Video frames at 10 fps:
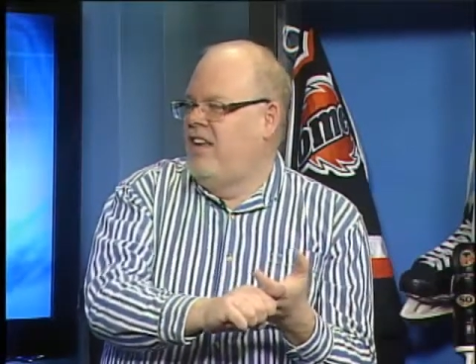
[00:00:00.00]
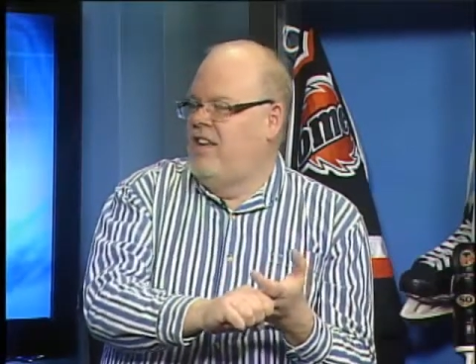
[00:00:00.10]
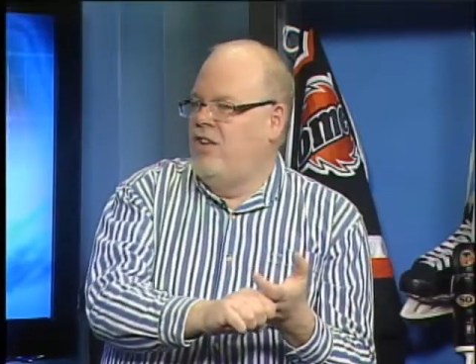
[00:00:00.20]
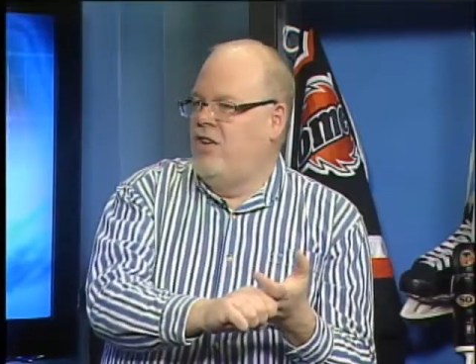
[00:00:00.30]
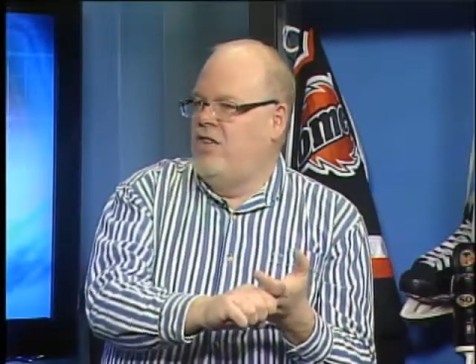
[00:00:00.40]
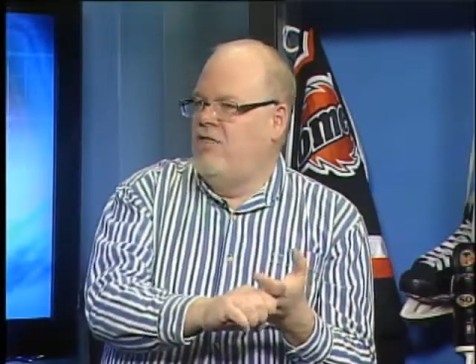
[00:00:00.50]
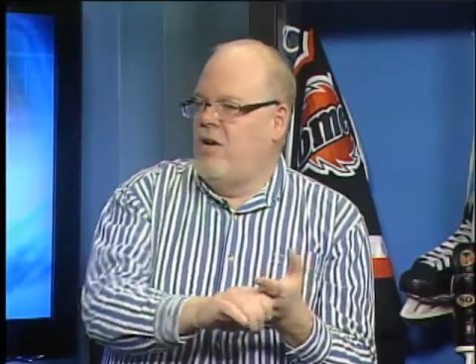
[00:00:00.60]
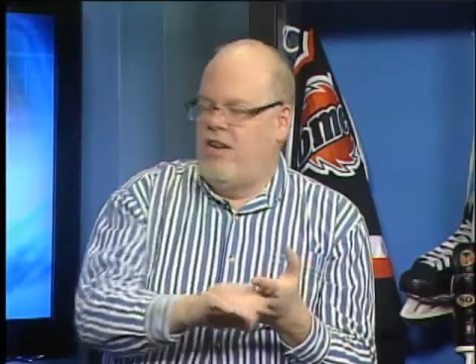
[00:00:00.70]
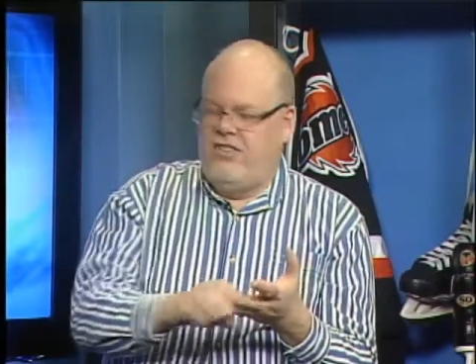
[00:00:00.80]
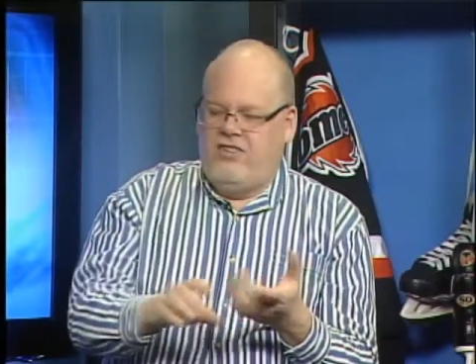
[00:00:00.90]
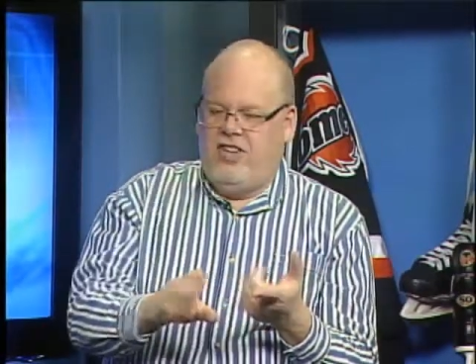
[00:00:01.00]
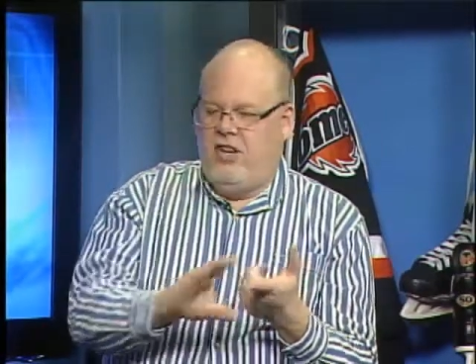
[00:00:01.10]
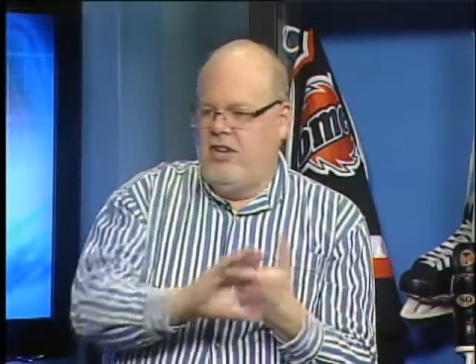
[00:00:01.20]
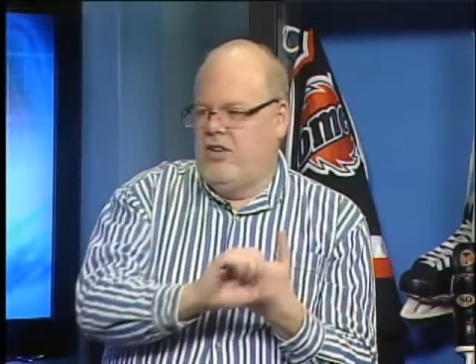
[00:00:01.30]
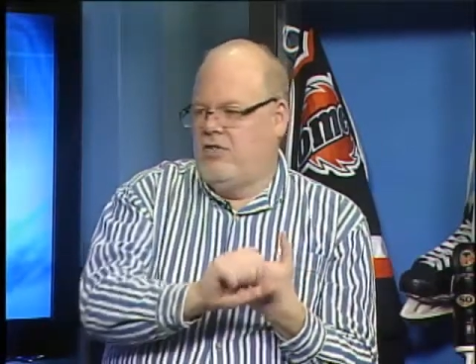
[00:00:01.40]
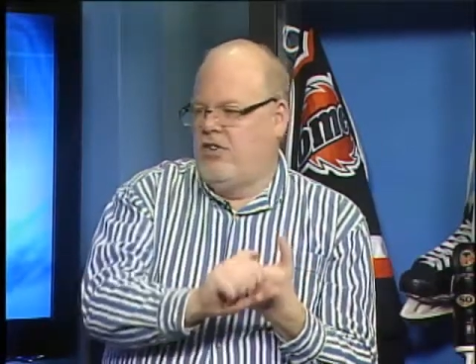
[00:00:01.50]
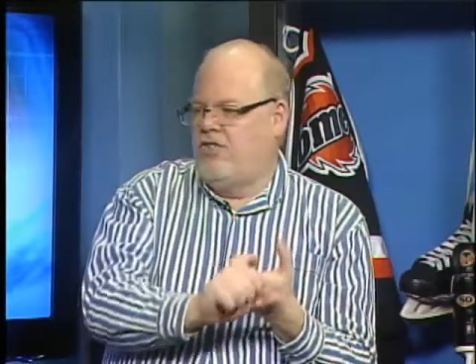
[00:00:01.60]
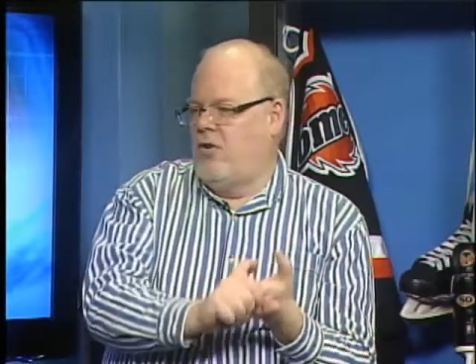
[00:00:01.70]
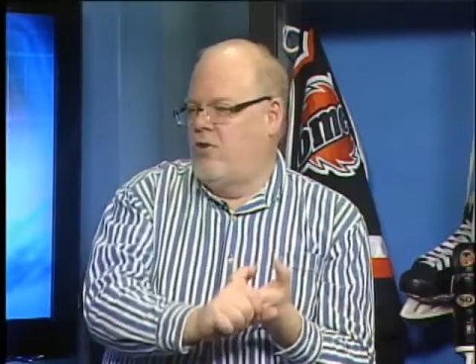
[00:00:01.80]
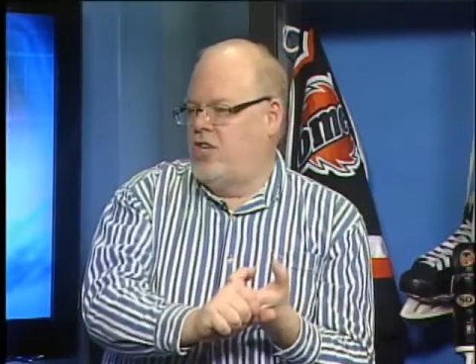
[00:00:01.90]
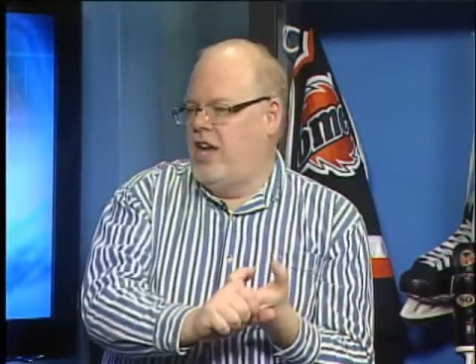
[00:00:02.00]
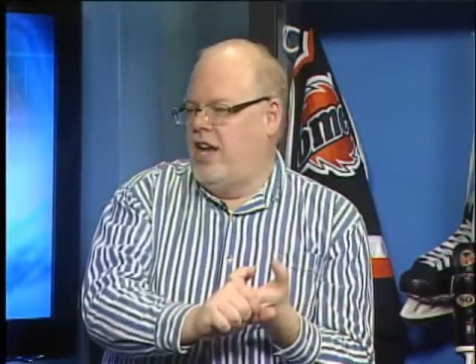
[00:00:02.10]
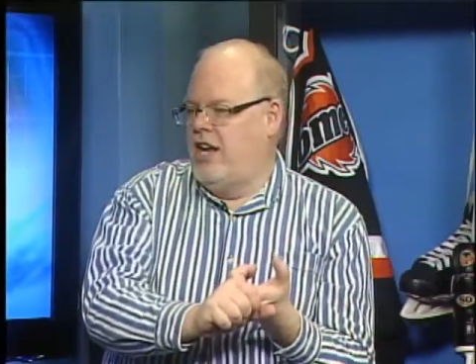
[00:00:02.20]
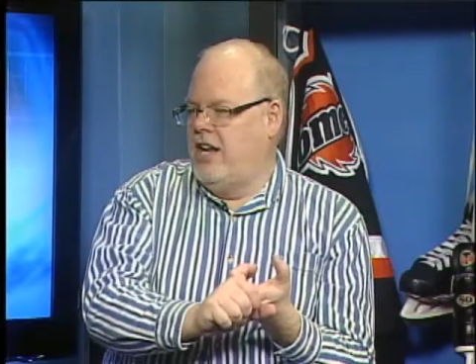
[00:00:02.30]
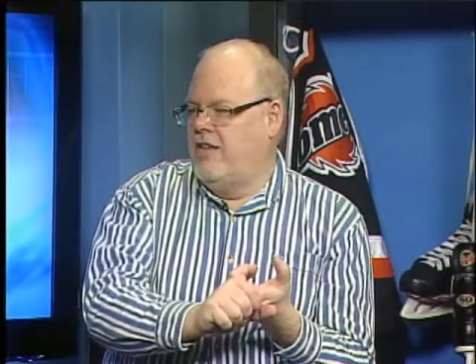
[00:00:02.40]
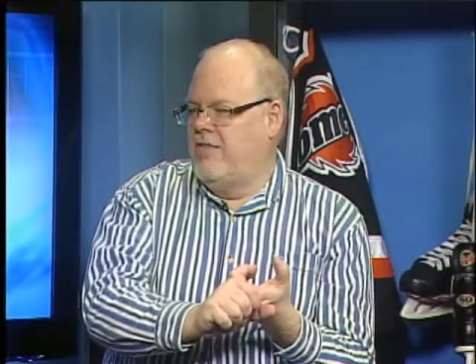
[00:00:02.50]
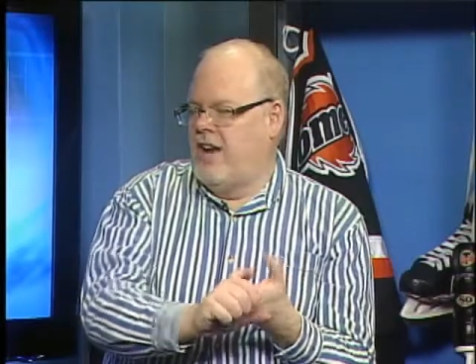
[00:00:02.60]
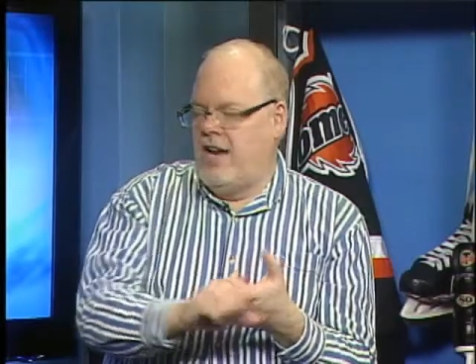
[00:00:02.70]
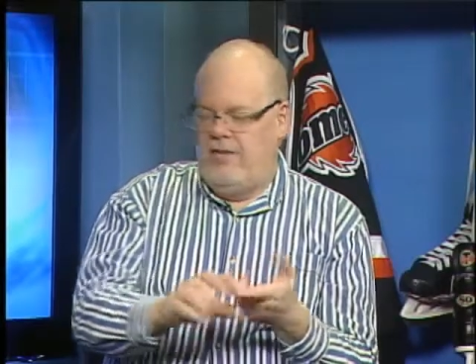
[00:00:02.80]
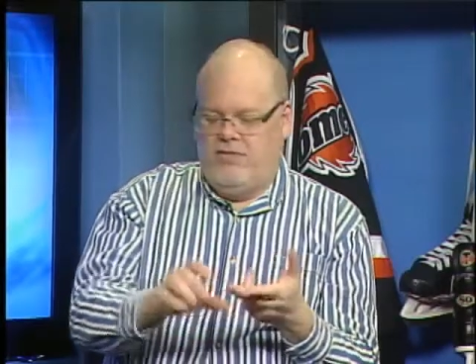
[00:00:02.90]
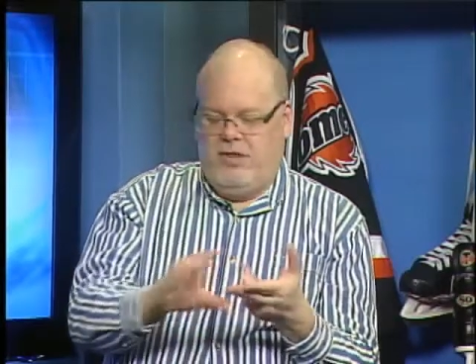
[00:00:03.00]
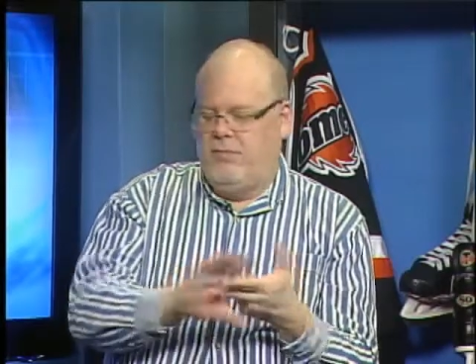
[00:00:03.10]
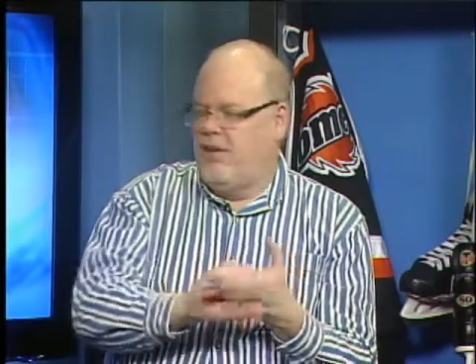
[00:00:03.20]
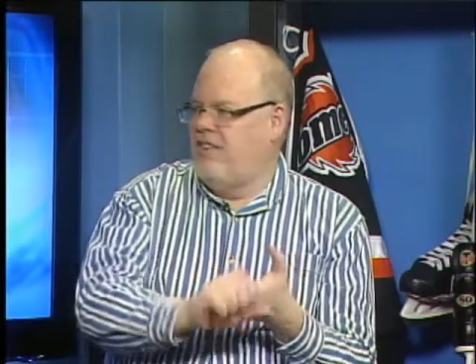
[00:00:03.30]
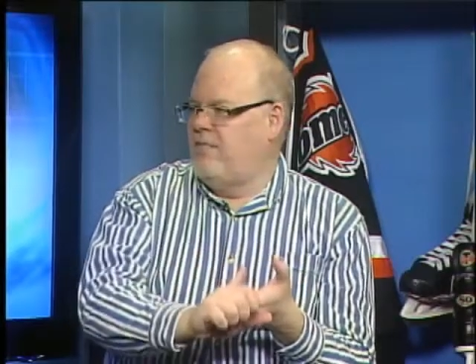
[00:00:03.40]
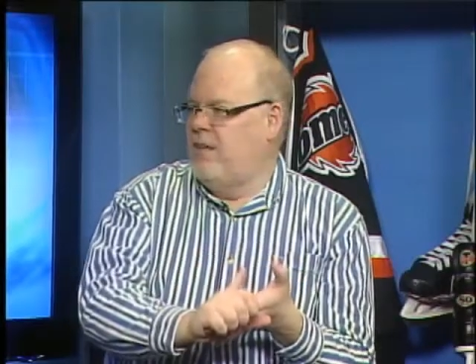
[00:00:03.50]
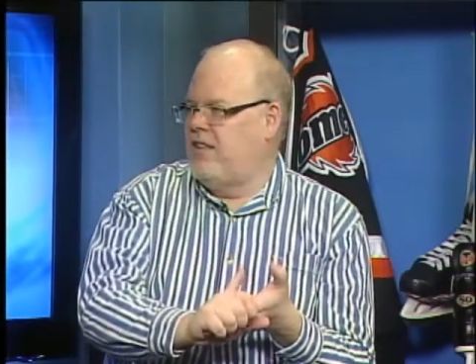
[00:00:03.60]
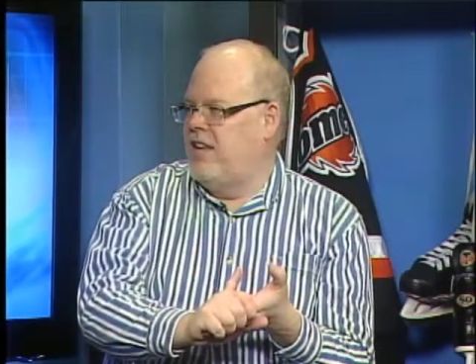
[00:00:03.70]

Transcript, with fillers: You know, and you've already seen Chris Auger get in a fight. You've seen Brett Smith